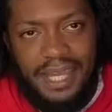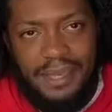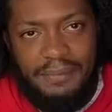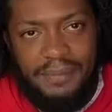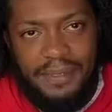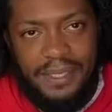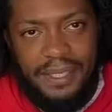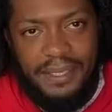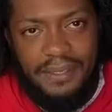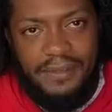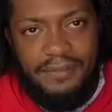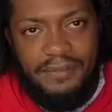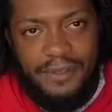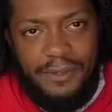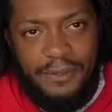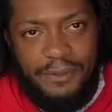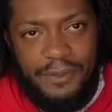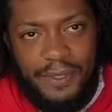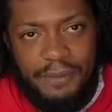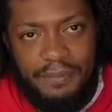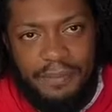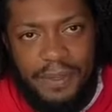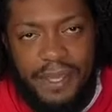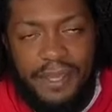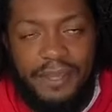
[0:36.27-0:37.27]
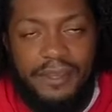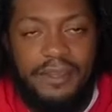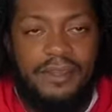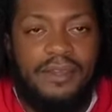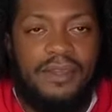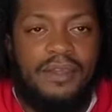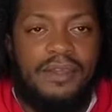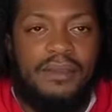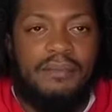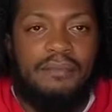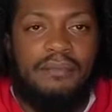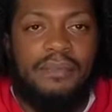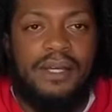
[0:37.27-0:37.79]
me the green pair,
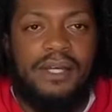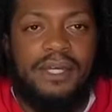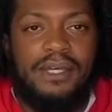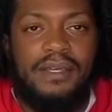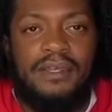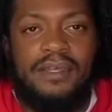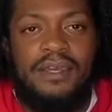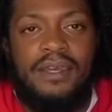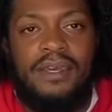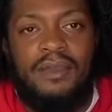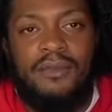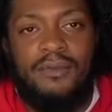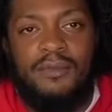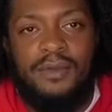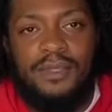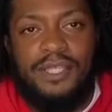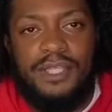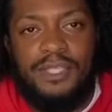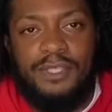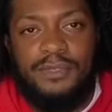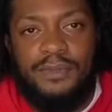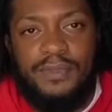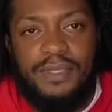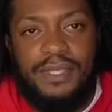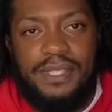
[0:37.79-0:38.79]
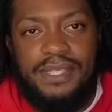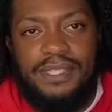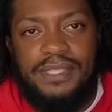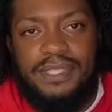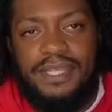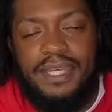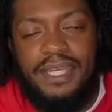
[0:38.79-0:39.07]
but with this release,